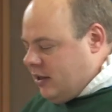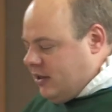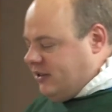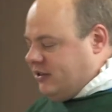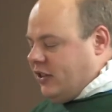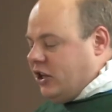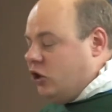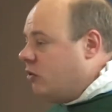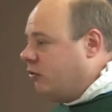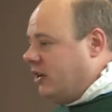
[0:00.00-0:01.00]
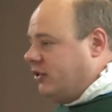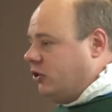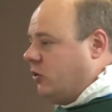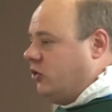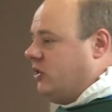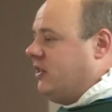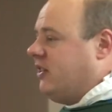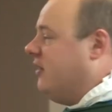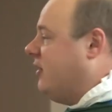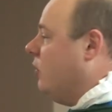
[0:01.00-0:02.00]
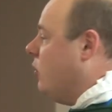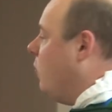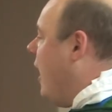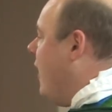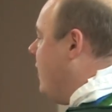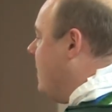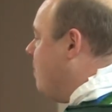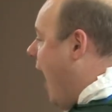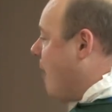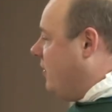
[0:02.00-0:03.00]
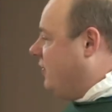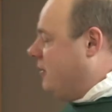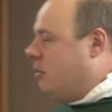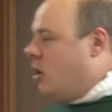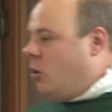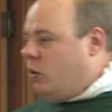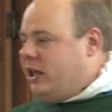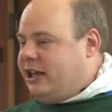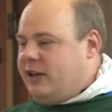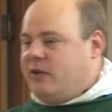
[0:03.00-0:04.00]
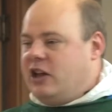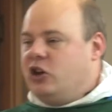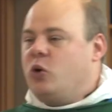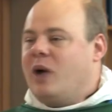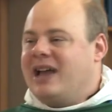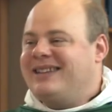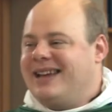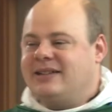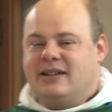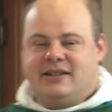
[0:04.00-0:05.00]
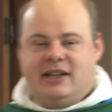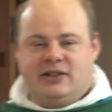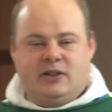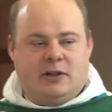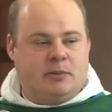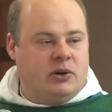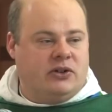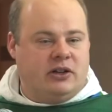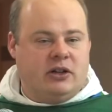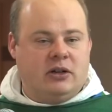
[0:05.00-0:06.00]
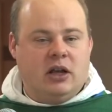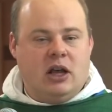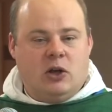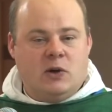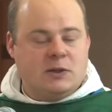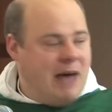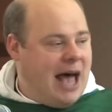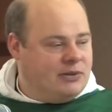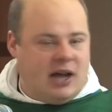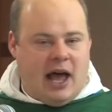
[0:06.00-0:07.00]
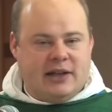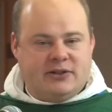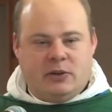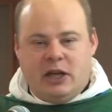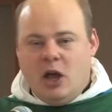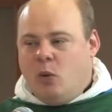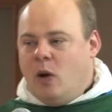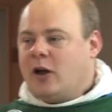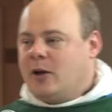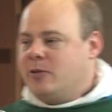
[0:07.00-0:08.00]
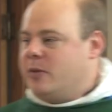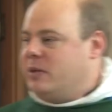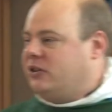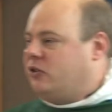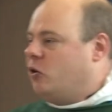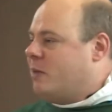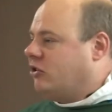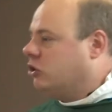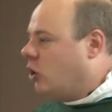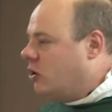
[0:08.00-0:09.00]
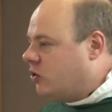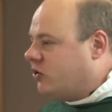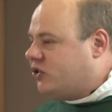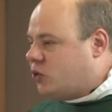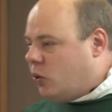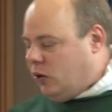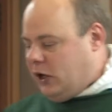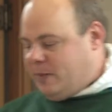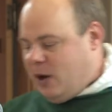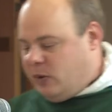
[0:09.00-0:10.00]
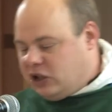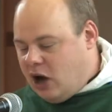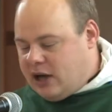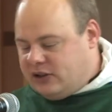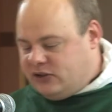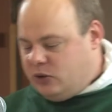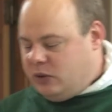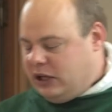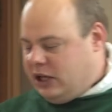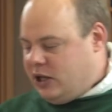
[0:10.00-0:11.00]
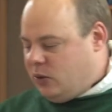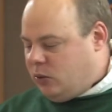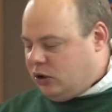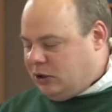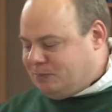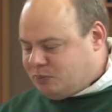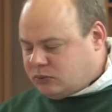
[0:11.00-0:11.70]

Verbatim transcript: This is nothing new for us as Christians. Consider the way that in baptism we give a new identity to the person who's baptized. We welcome them into a much larger story about what God is doing in the world.